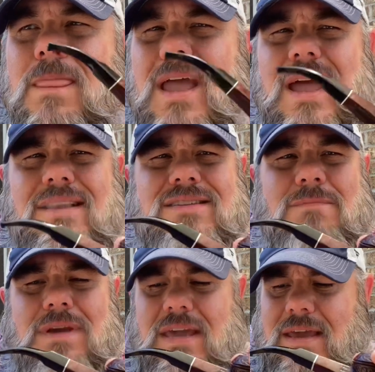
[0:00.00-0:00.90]
And to
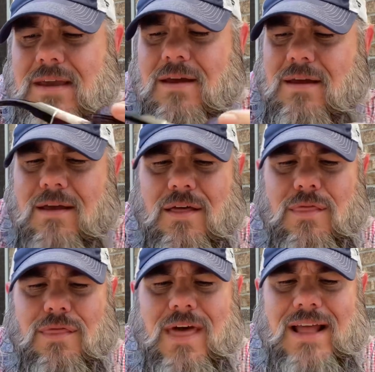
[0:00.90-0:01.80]
me,
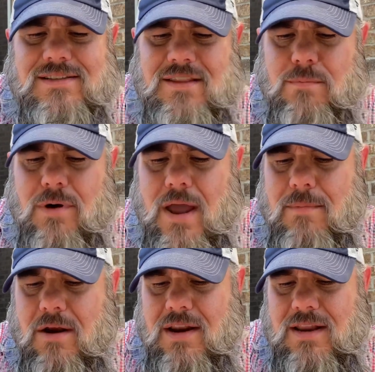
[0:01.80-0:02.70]
that's the
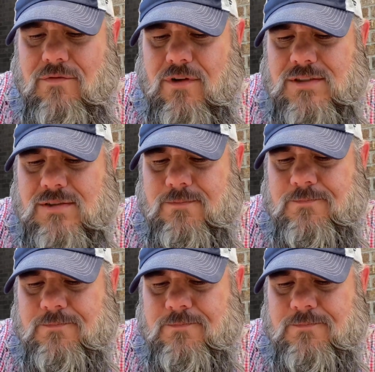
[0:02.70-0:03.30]
primary difference.